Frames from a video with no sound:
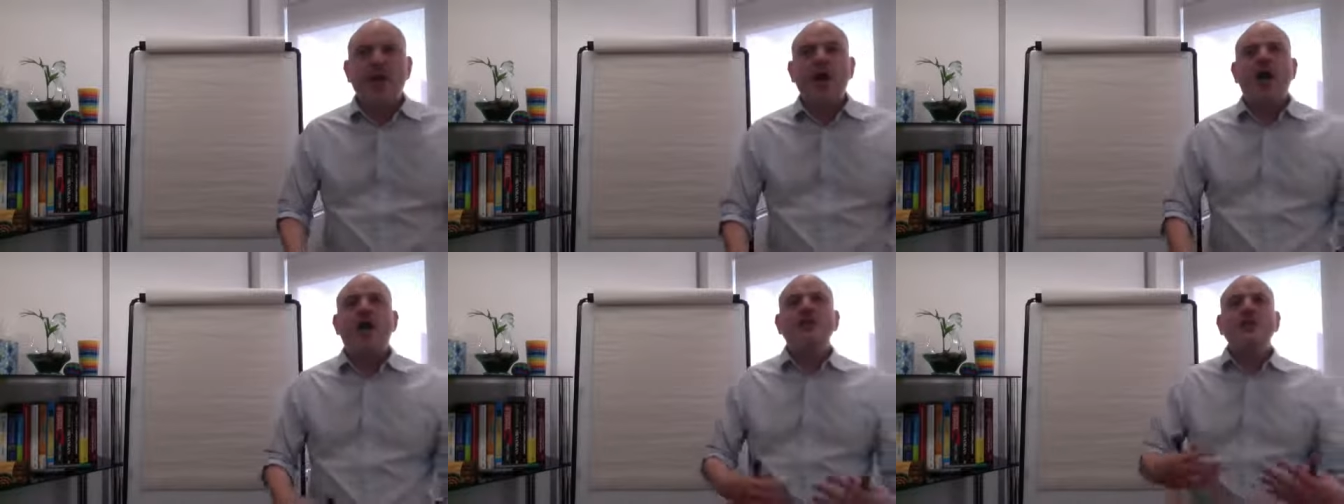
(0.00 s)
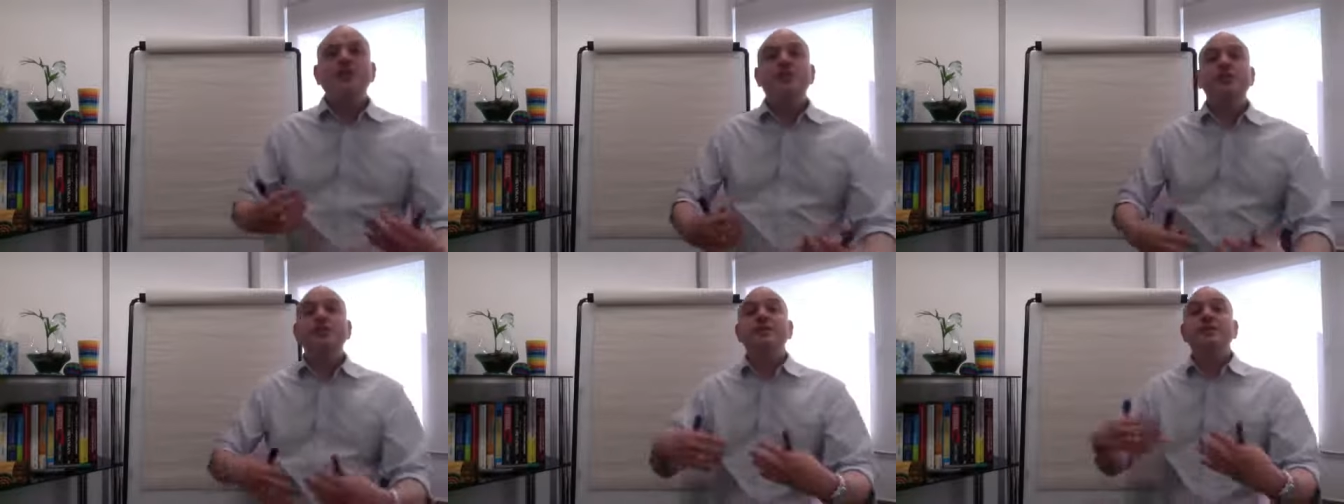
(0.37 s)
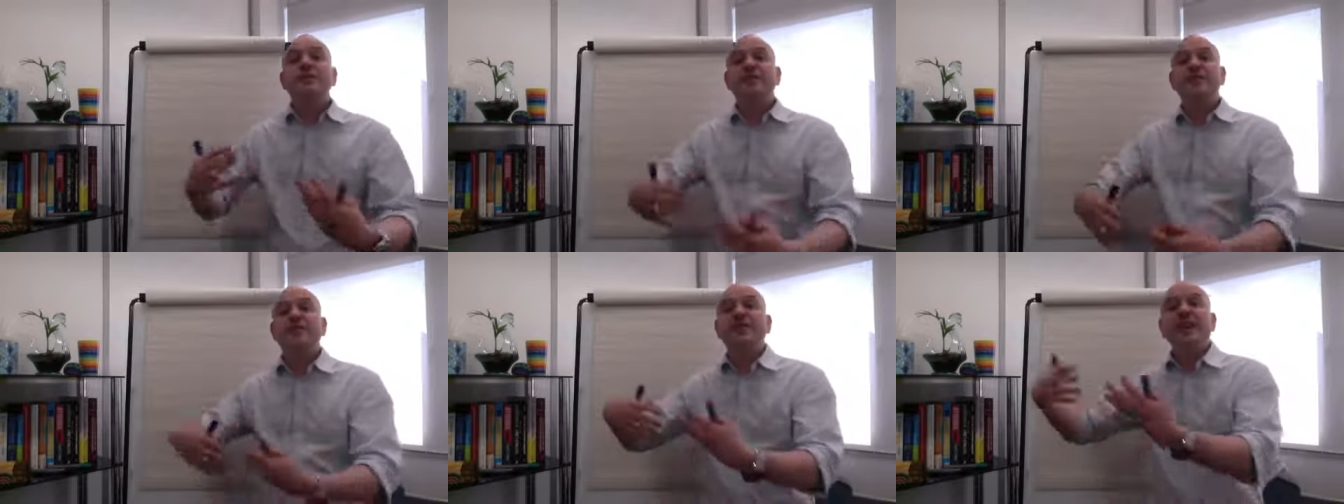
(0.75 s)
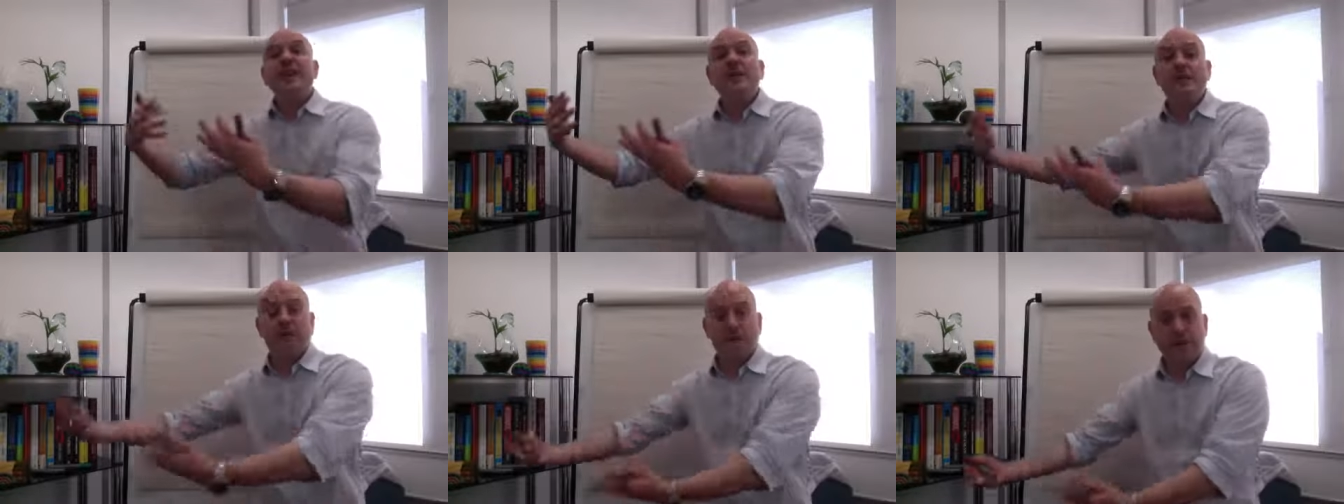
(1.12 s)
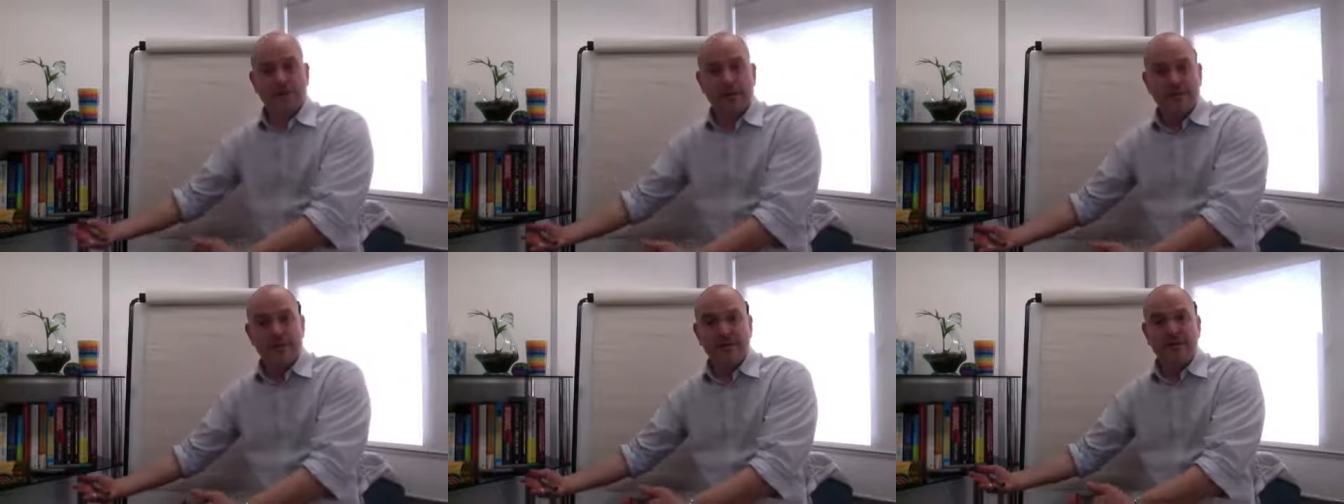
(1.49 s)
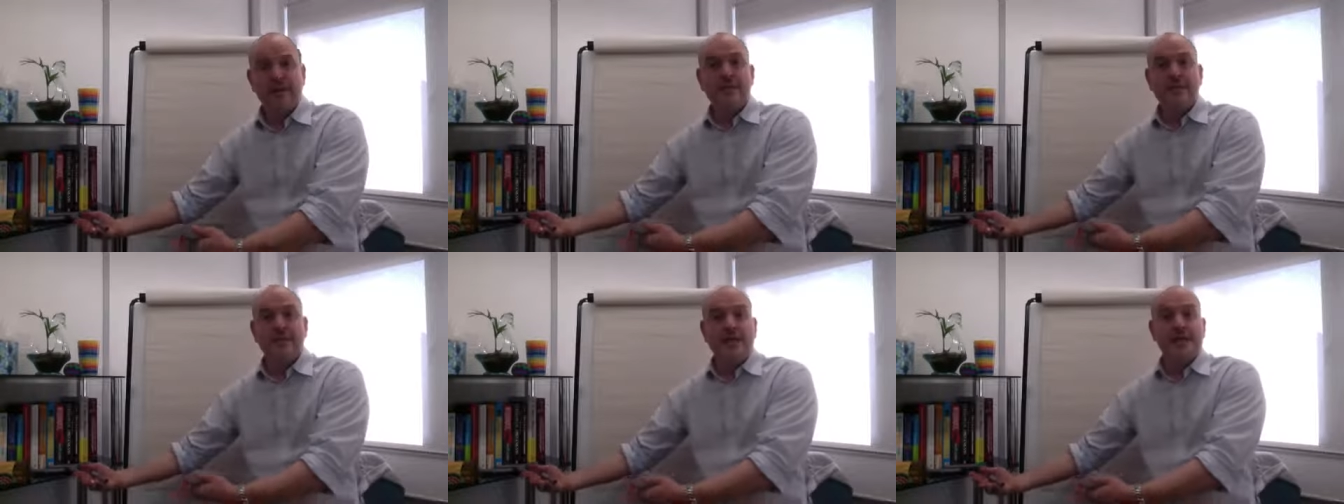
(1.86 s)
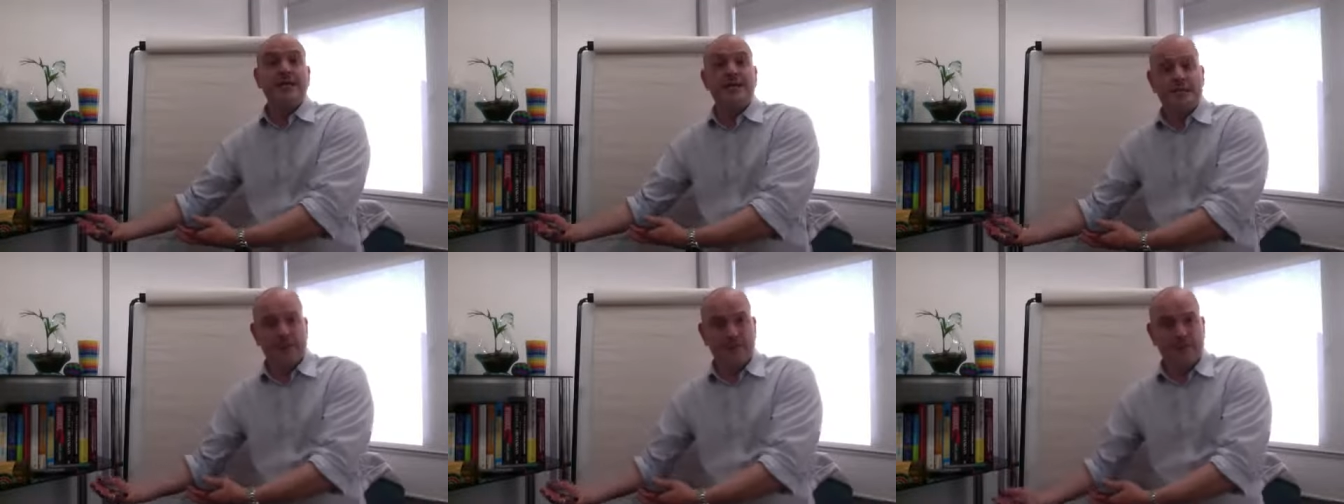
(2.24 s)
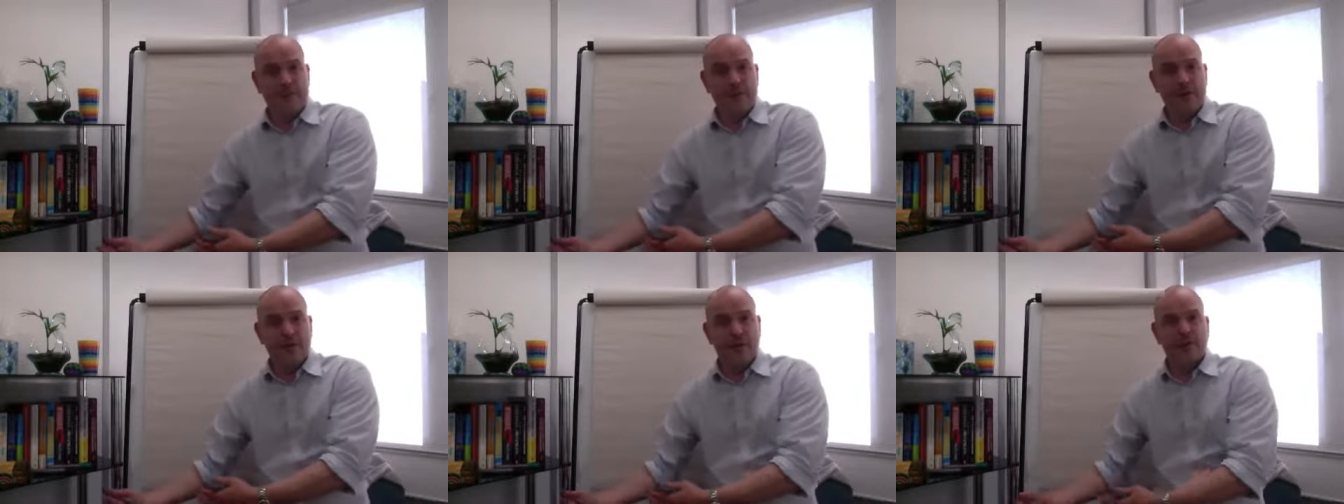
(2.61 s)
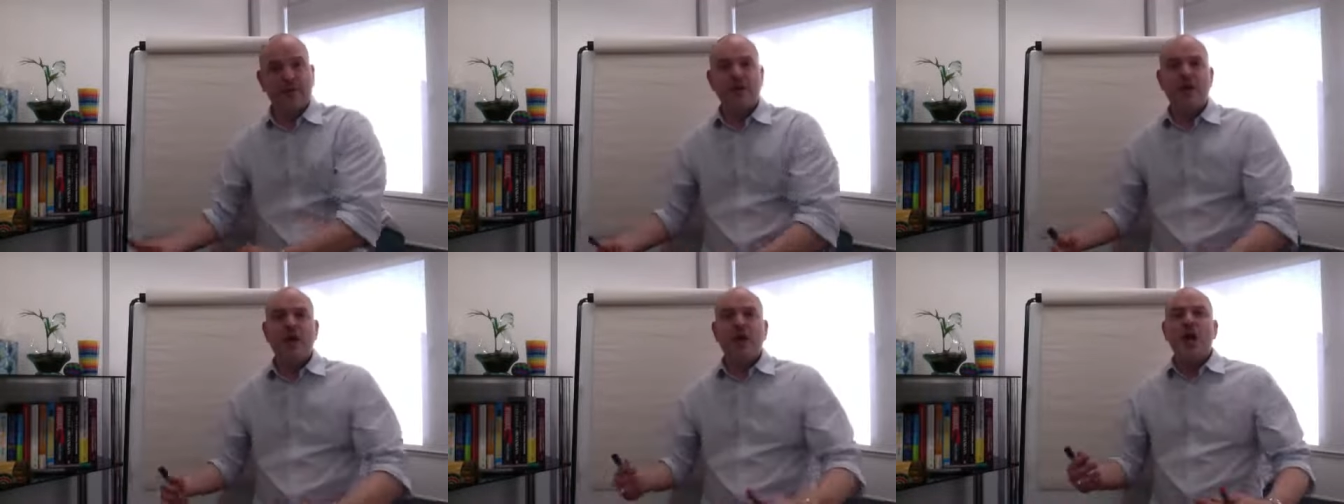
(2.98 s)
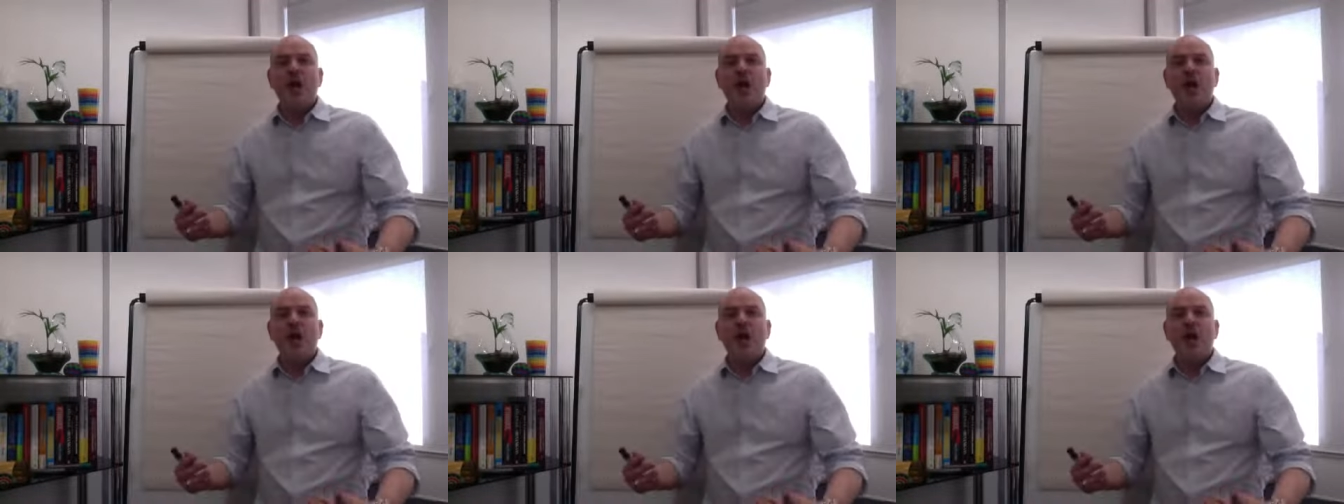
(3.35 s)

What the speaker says: I shouldn't feel these negative emotions.